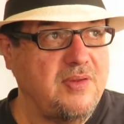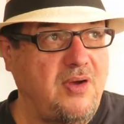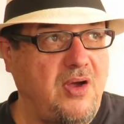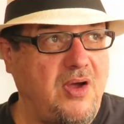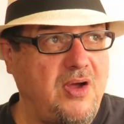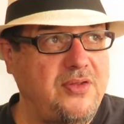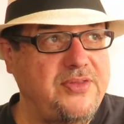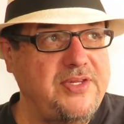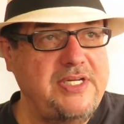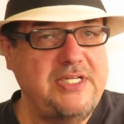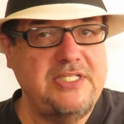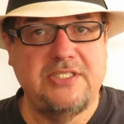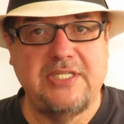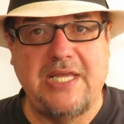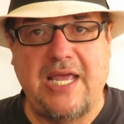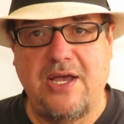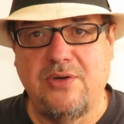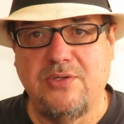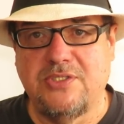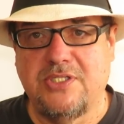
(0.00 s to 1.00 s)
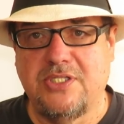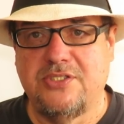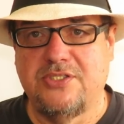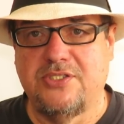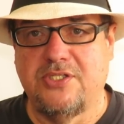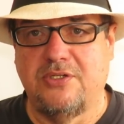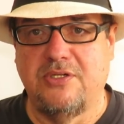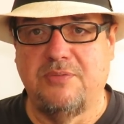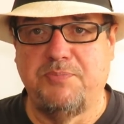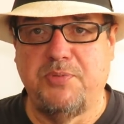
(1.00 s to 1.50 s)
all these
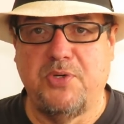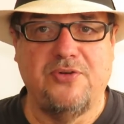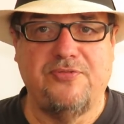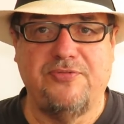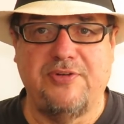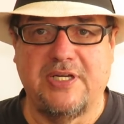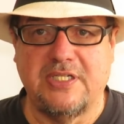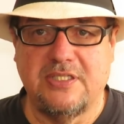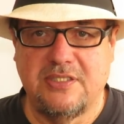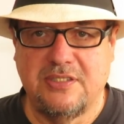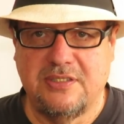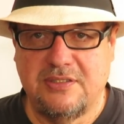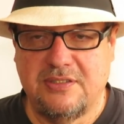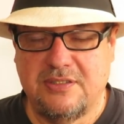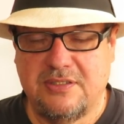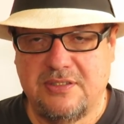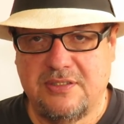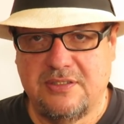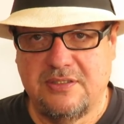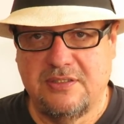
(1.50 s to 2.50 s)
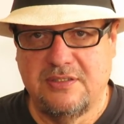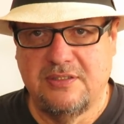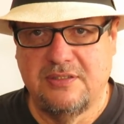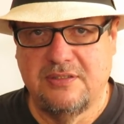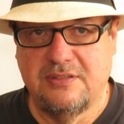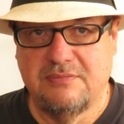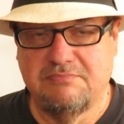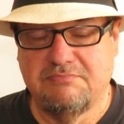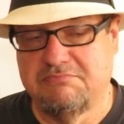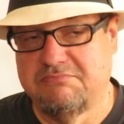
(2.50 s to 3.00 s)
houses are perfect.
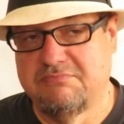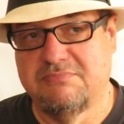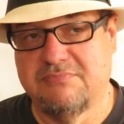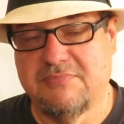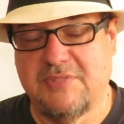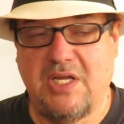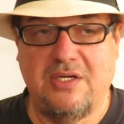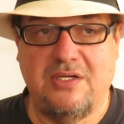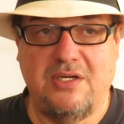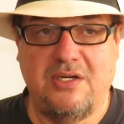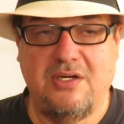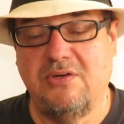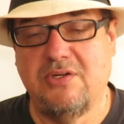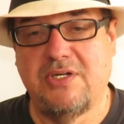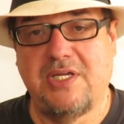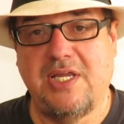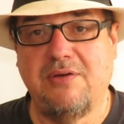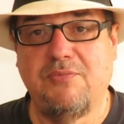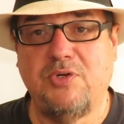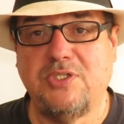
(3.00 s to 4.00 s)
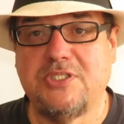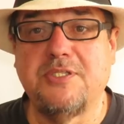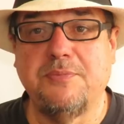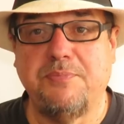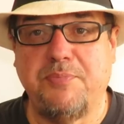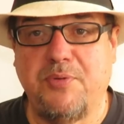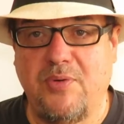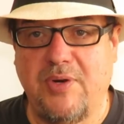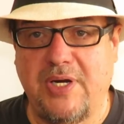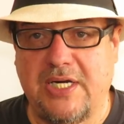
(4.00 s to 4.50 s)
Okay, what's
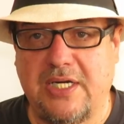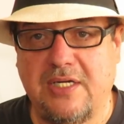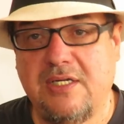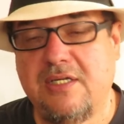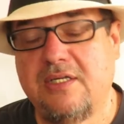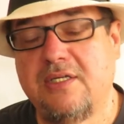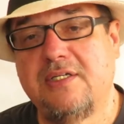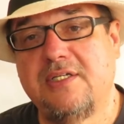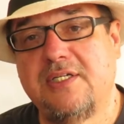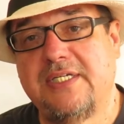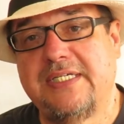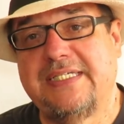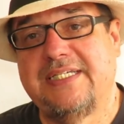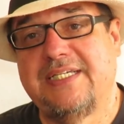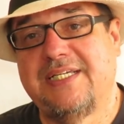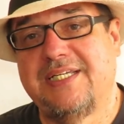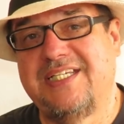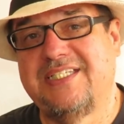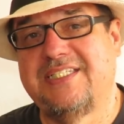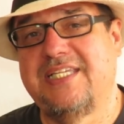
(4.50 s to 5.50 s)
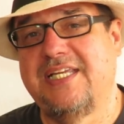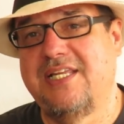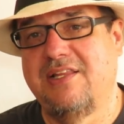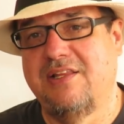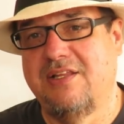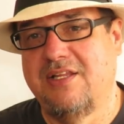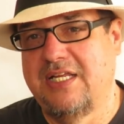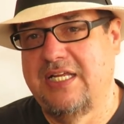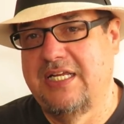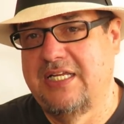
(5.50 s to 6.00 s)
the point? You
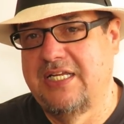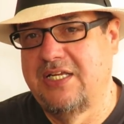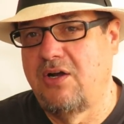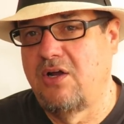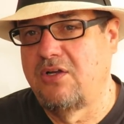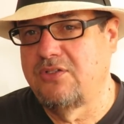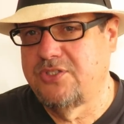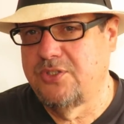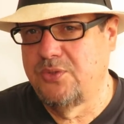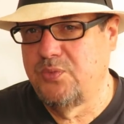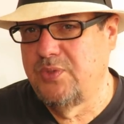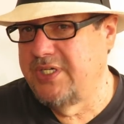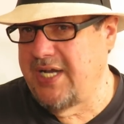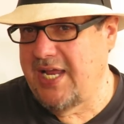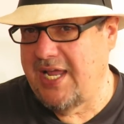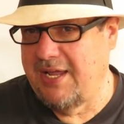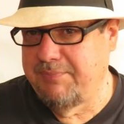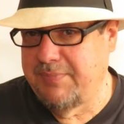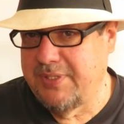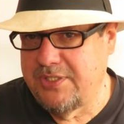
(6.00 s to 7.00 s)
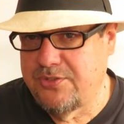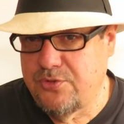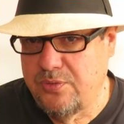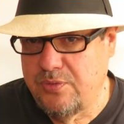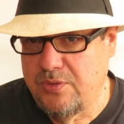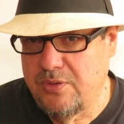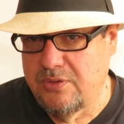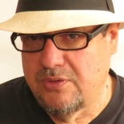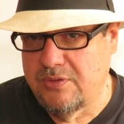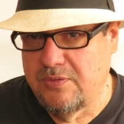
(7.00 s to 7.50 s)
see, it also would not be
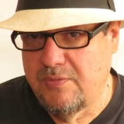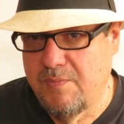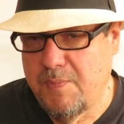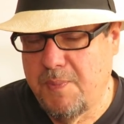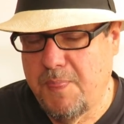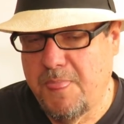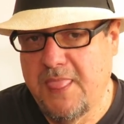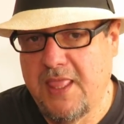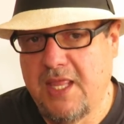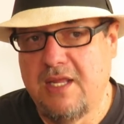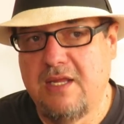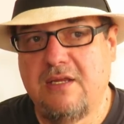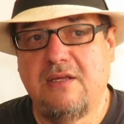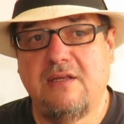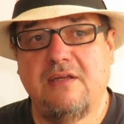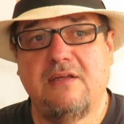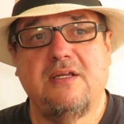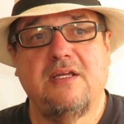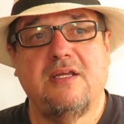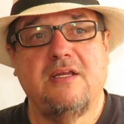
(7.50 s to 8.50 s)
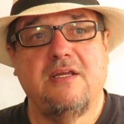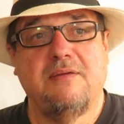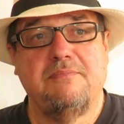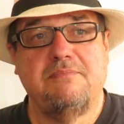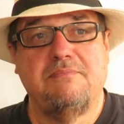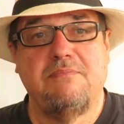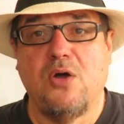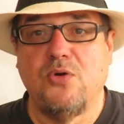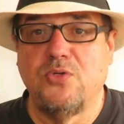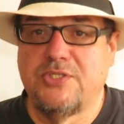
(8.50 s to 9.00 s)
true.
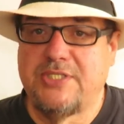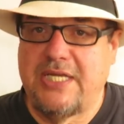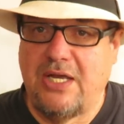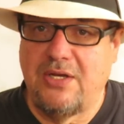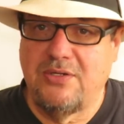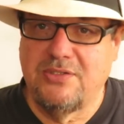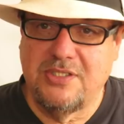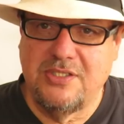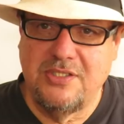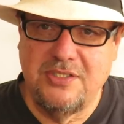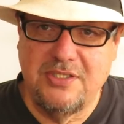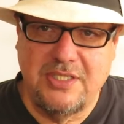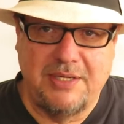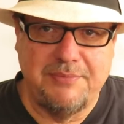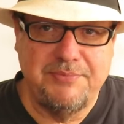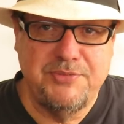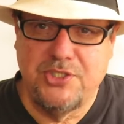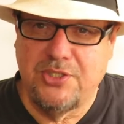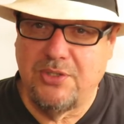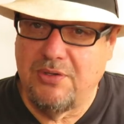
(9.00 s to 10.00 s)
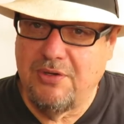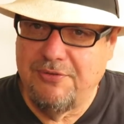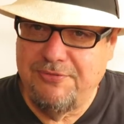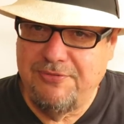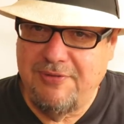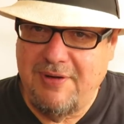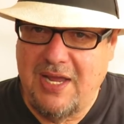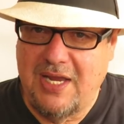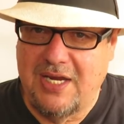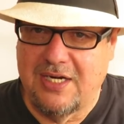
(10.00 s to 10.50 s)
Most houses, I'm sure, are
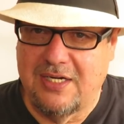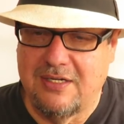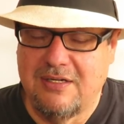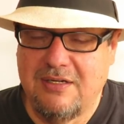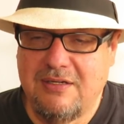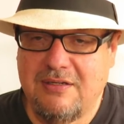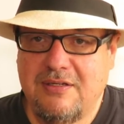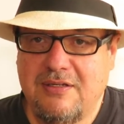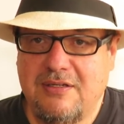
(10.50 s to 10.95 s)
fine.